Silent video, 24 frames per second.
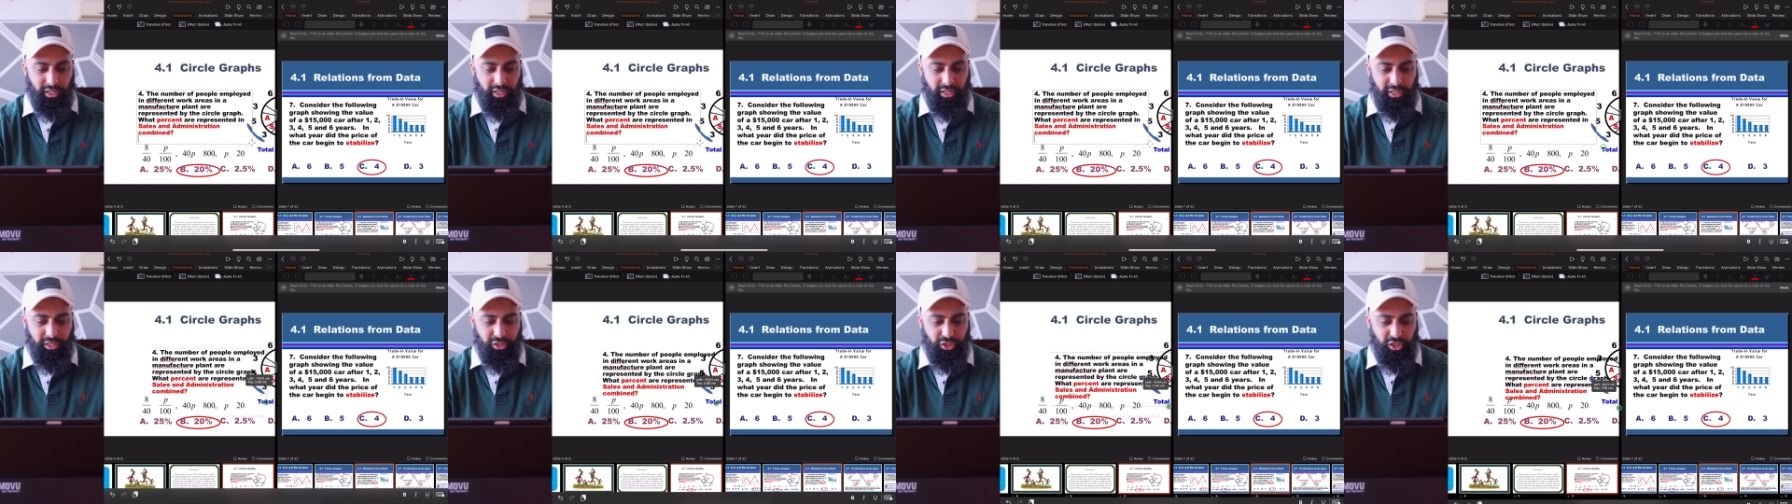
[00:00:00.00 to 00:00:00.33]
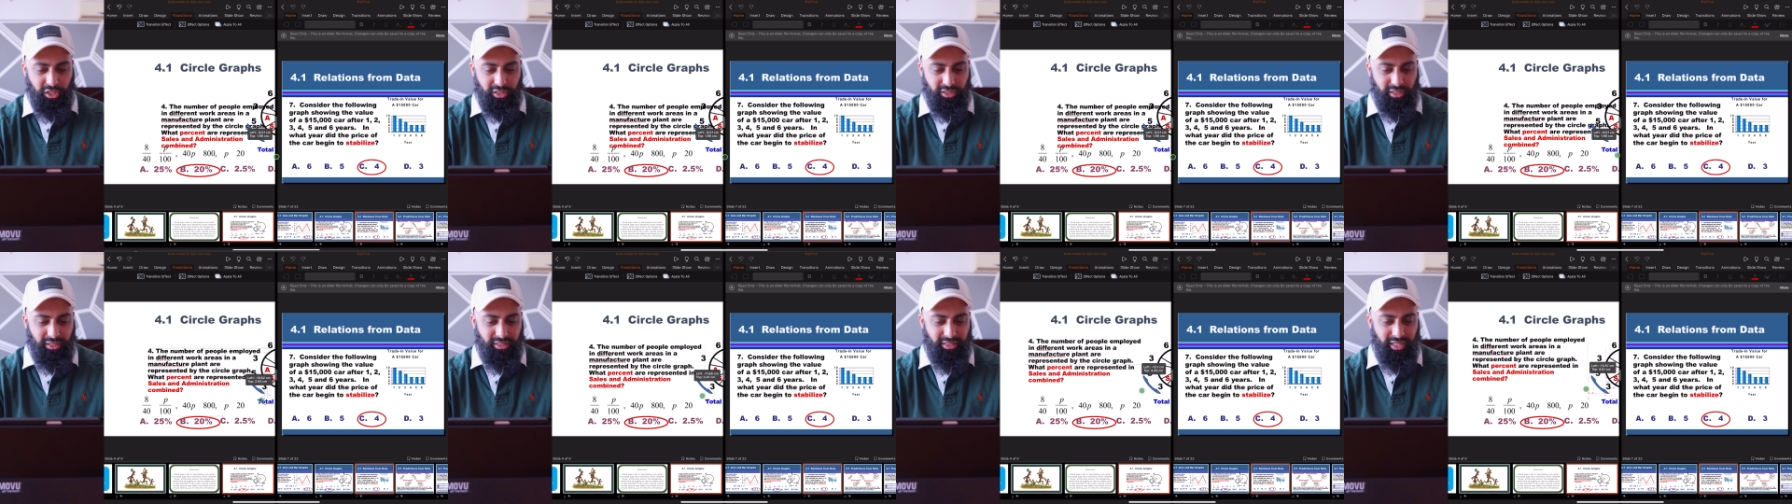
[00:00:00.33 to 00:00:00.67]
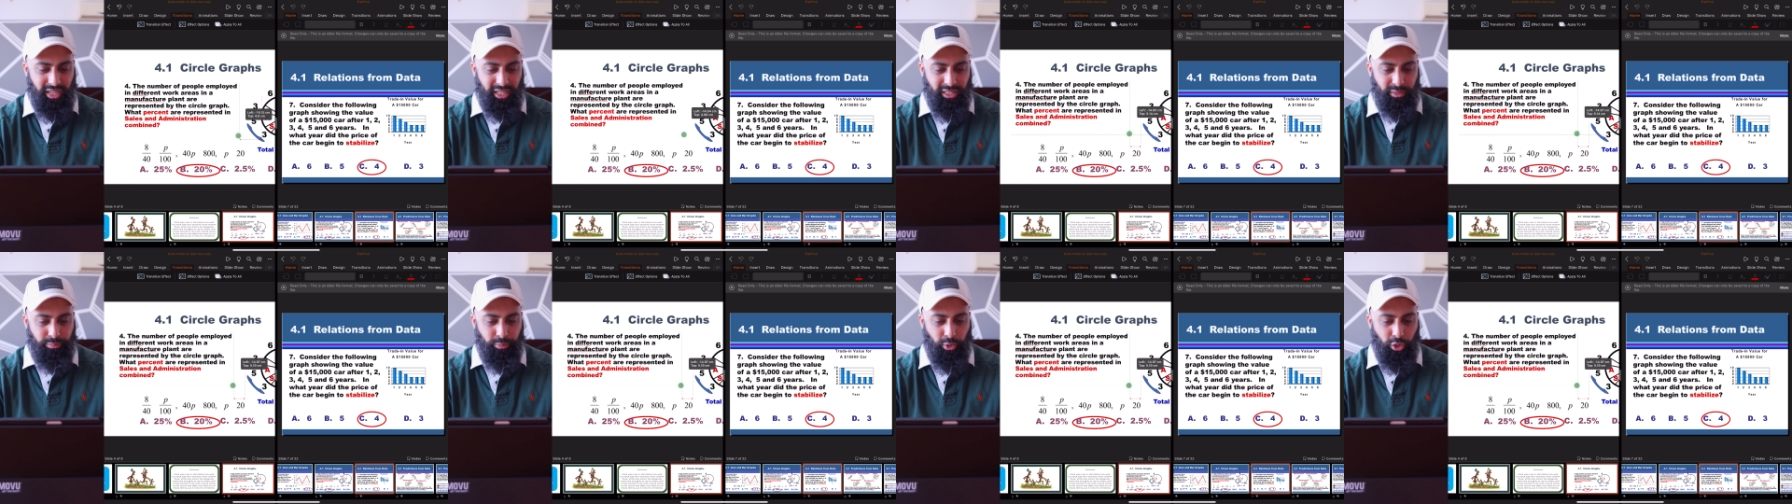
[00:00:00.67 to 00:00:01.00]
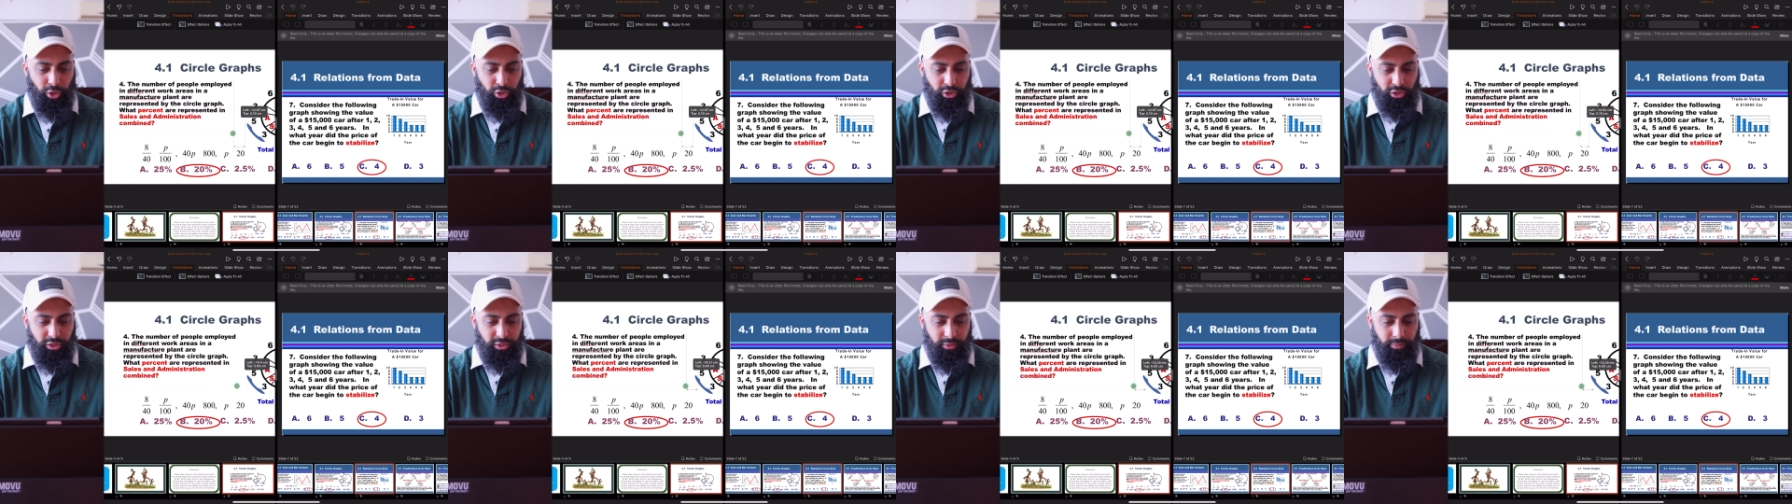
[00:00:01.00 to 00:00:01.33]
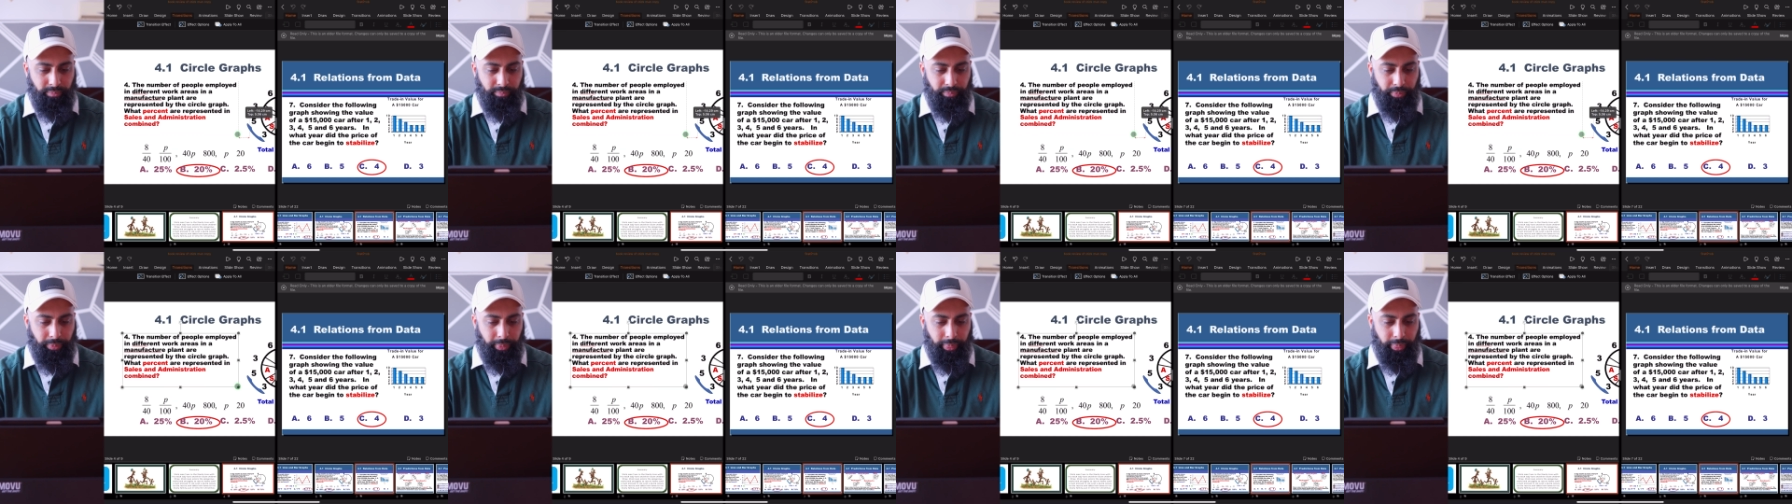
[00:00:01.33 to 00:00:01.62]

I can adjust the text box,